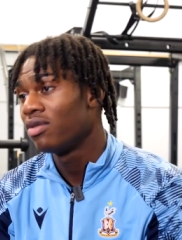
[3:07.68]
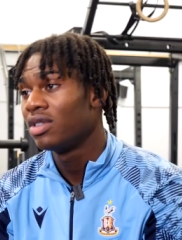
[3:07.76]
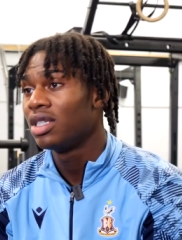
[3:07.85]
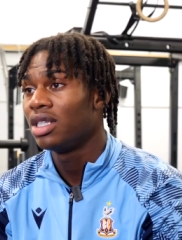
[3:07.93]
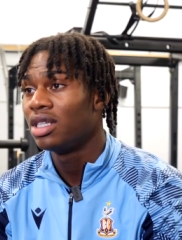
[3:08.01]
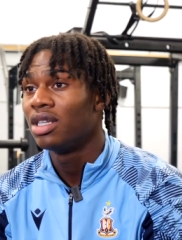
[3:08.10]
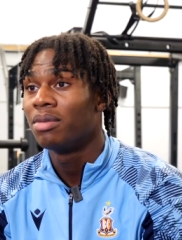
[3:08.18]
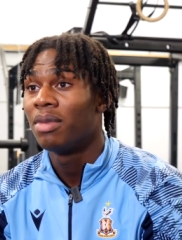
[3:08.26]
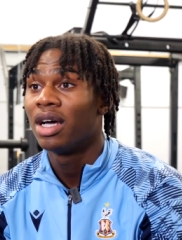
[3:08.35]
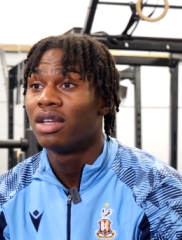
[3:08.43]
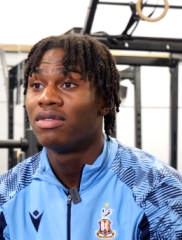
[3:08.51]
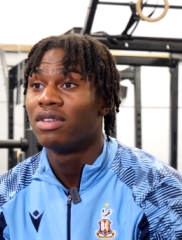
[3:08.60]
obviously, the
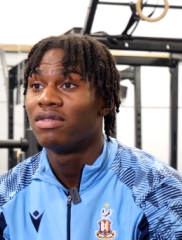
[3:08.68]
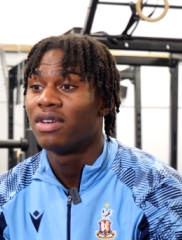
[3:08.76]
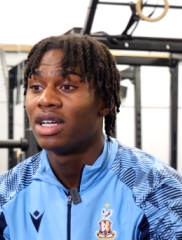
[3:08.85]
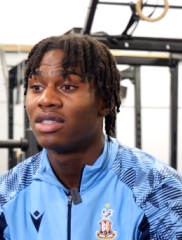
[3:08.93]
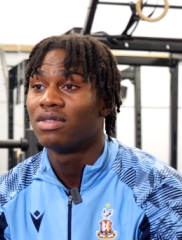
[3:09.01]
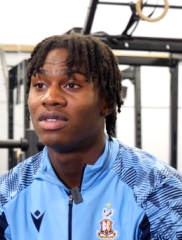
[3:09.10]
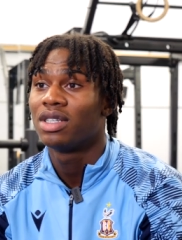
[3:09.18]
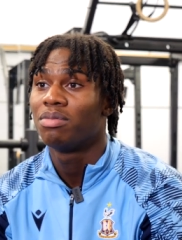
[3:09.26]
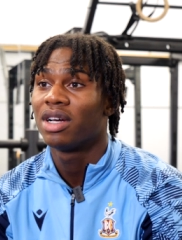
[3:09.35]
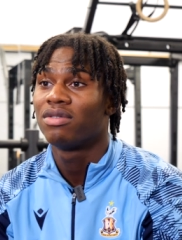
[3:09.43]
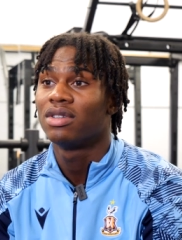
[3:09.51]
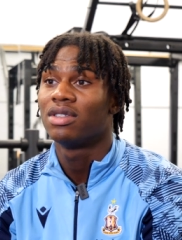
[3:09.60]
demand of the fans. Obviously,
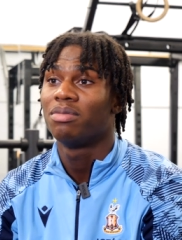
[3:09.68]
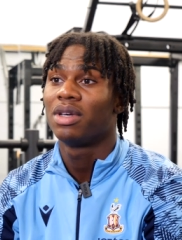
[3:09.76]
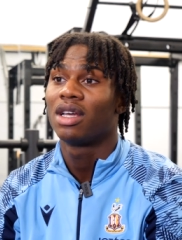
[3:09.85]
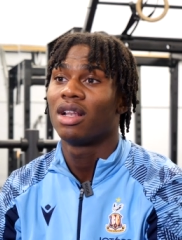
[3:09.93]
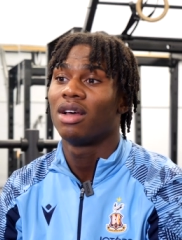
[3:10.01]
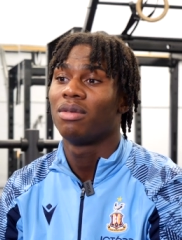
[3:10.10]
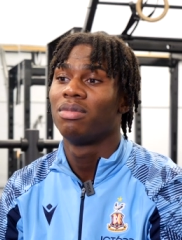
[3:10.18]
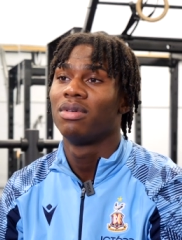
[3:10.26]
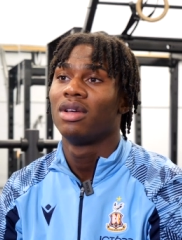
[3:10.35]
Bradford's a big club.